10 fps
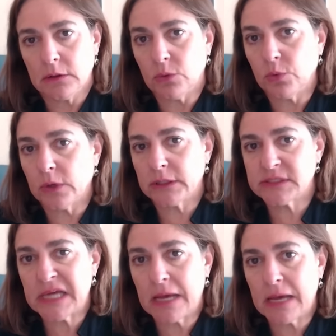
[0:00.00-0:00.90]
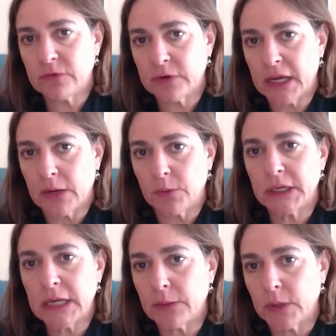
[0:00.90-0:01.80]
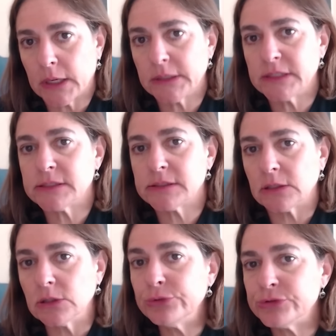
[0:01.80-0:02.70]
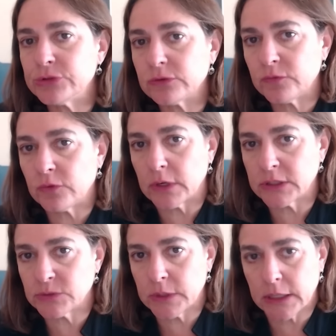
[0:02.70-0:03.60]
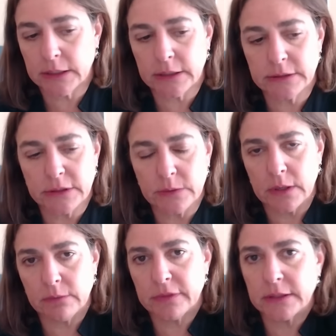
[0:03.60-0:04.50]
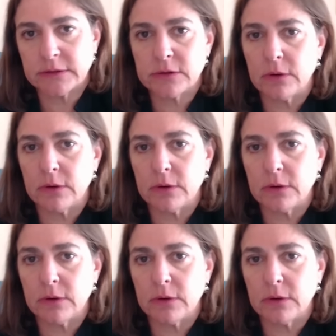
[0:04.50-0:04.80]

no, we're going to stop for now. We're not going to work. This is a loser for us. We're not going to continue on with them.